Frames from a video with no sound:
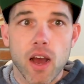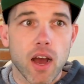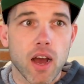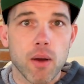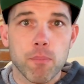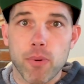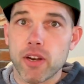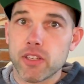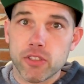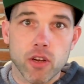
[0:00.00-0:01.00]

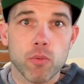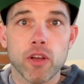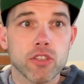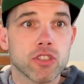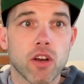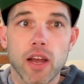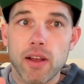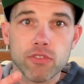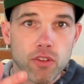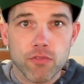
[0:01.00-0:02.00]
But, we all saw
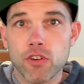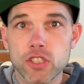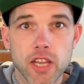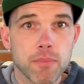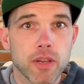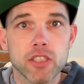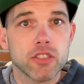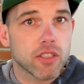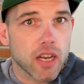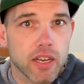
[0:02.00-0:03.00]
after the first 10 minutes,
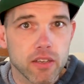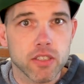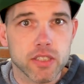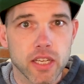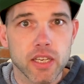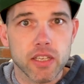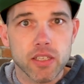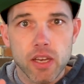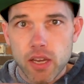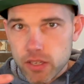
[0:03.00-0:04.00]
you're kind of hooked in and,